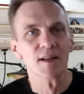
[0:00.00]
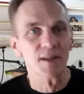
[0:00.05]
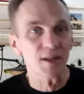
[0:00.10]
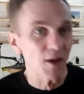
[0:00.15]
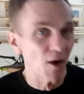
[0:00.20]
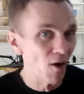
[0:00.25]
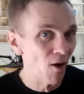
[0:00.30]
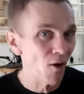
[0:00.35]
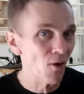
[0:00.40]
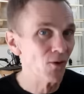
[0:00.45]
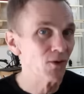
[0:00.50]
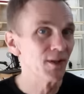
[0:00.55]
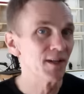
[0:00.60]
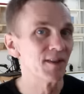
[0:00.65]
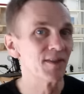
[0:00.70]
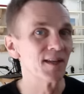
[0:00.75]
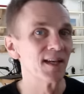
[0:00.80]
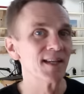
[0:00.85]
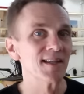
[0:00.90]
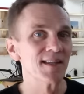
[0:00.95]
The
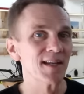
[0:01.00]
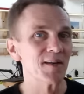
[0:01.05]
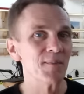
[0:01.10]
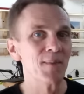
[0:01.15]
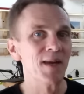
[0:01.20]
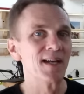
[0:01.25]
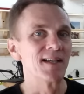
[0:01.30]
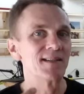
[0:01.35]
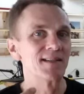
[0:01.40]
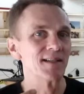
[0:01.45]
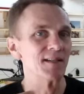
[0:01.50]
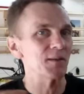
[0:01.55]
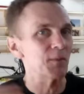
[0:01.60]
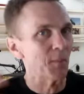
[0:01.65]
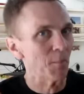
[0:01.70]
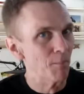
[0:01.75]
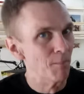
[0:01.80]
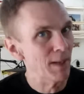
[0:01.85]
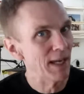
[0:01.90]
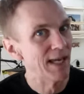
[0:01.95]
only thing that makes
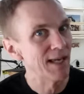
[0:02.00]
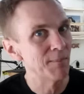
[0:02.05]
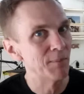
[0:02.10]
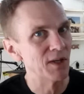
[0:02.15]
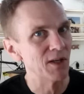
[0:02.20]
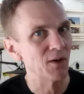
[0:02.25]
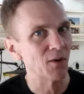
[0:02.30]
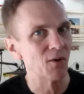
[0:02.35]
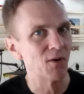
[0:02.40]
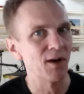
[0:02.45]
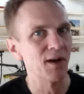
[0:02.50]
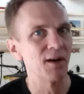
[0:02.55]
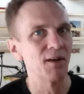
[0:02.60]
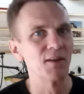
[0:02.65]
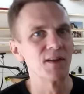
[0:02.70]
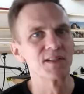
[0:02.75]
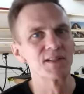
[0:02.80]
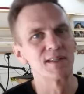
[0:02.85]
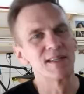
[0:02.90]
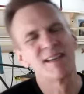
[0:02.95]
it baby
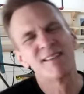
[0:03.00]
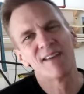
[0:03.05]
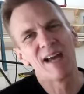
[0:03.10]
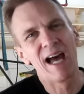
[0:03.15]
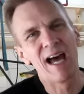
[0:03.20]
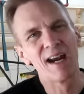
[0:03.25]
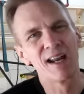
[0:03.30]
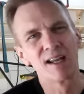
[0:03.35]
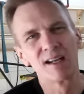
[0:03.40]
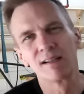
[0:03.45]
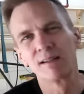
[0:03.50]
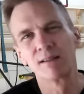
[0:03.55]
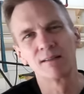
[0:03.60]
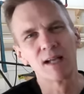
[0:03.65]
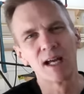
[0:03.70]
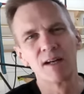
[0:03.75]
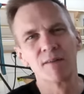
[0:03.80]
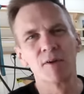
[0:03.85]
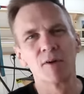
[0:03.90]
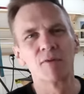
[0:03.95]
oil is that they've added
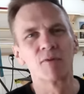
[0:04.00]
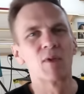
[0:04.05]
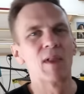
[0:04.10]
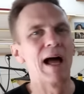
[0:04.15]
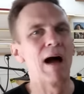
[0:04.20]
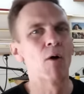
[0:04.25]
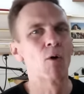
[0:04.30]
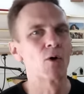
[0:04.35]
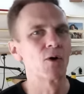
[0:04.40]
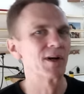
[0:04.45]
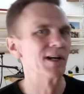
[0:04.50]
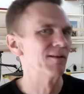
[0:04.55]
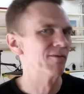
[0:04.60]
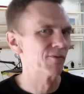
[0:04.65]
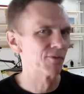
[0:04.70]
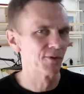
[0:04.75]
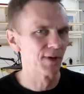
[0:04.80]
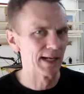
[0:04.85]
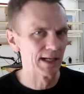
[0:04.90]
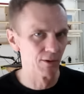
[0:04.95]
kind of a flowery
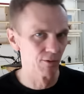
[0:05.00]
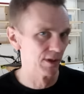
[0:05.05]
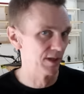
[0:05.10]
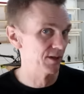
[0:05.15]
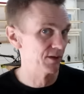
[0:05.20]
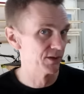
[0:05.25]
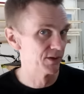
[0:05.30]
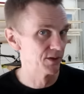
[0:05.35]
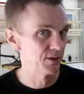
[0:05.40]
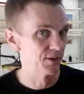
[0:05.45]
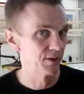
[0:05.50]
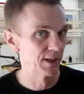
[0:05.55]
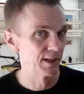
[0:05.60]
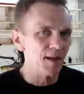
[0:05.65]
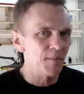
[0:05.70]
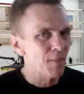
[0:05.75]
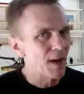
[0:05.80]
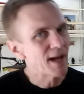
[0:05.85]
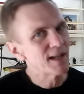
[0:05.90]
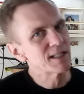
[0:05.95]
fragrance to
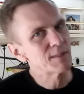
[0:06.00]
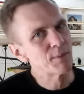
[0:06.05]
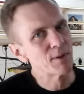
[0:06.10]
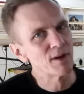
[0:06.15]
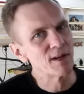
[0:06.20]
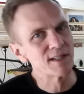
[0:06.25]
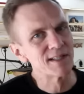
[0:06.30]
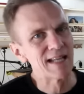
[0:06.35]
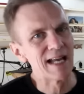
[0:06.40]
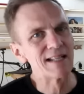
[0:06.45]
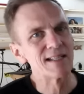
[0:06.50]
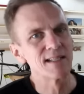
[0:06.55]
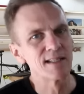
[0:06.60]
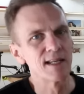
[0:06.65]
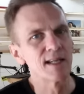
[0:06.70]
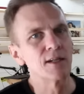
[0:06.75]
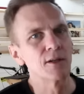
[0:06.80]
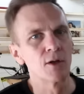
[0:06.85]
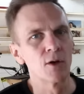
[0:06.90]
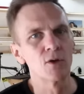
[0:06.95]
it. In my experience, that
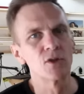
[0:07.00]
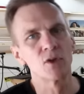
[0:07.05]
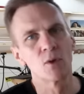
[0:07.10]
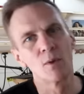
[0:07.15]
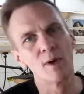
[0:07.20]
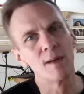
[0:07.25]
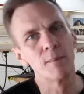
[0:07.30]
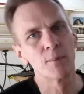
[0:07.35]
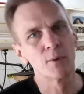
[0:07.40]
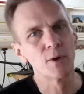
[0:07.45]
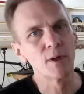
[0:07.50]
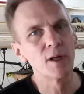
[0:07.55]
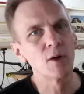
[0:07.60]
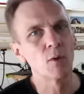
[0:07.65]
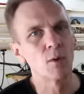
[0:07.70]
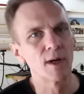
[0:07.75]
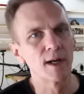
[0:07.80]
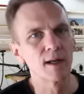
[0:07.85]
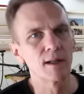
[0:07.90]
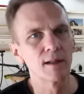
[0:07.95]
scent goes away pretty
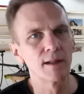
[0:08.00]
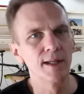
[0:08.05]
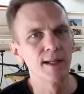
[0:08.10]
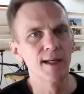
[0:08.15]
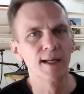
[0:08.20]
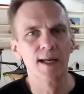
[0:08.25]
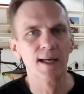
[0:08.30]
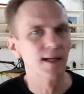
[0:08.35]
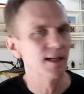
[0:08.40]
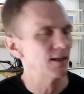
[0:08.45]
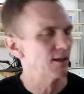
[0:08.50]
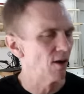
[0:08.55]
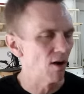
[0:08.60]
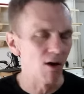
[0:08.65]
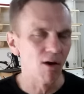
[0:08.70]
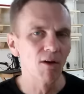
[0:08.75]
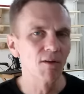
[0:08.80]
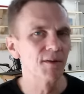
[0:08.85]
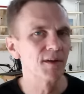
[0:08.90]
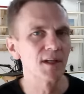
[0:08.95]
quickly, and in
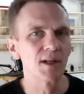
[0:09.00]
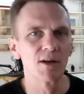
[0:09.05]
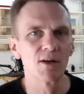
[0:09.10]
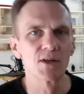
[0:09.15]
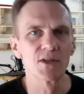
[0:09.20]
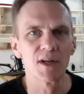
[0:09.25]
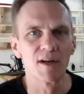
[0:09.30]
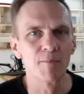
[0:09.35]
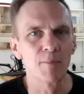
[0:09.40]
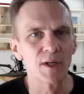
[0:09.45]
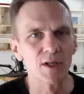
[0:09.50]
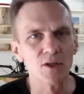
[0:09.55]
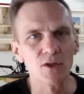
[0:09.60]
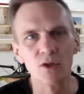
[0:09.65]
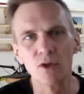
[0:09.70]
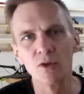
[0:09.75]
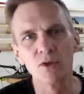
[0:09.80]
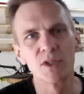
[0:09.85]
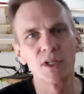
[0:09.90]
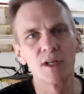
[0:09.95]
all the years I've been
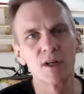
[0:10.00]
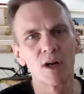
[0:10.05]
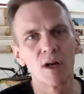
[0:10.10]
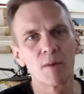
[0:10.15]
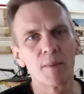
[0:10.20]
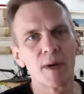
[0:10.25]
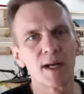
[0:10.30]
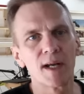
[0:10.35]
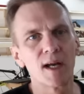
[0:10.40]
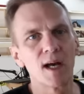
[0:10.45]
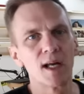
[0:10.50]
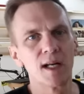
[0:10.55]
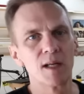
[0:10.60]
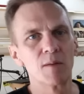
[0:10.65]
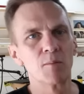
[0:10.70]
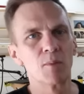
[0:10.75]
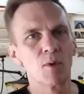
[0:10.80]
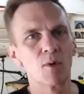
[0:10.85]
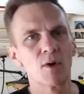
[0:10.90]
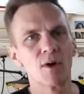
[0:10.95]
using it on my
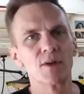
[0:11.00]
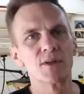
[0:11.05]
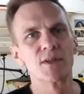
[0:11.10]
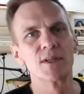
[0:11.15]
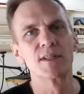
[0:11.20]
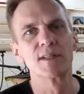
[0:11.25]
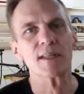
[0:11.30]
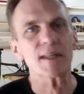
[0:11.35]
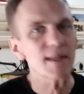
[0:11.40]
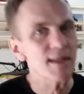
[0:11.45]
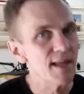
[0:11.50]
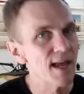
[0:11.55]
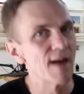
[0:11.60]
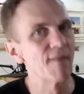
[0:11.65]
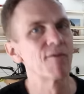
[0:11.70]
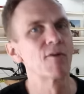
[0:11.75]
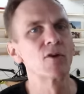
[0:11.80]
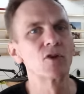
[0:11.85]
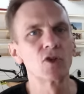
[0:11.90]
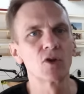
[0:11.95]
cutting boards, it's
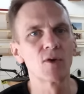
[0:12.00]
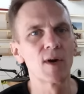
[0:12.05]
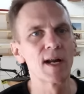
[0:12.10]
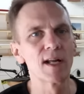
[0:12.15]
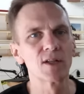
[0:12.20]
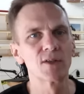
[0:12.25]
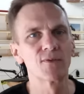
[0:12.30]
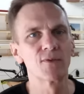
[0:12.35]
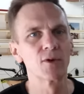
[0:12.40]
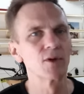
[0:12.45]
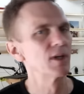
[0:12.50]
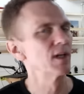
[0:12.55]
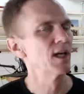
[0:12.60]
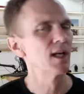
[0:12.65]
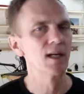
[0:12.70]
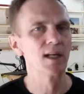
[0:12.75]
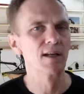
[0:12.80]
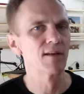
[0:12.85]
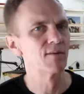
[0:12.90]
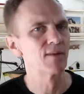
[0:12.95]
never transferred
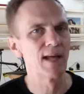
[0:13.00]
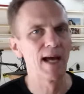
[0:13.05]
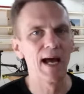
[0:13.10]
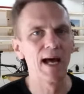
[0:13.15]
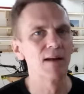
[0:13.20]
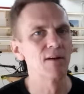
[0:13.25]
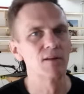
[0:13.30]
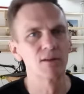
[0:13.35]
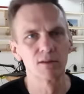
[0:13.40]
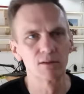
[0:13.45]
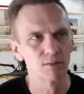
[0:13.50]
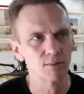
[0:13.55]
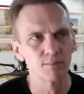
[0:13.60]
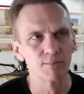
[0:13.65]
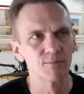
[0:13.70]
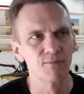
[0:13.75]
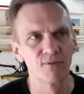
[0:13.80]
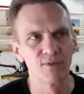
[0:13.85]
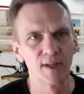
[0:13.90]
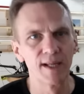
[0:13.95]
any of that
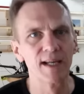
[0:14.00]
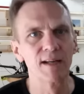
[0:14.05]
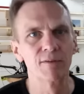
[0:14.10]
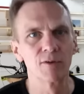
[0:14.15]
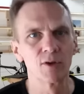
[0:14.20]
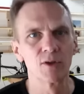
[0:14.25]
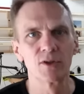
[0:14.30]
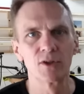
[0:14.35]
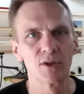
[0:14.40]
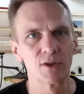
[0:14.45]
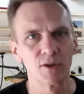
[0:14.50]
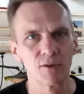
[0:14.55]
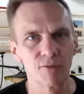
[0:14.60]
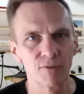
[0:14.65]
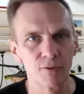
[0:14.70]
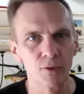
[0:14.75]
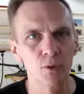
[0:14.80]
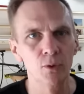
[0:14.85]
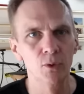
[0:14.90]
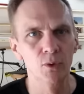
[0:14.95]
flavor to the
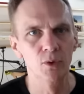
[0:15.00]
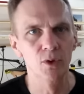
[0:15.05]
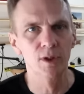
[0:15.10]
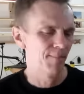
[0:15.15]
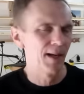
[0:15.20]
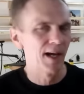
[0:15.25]
food.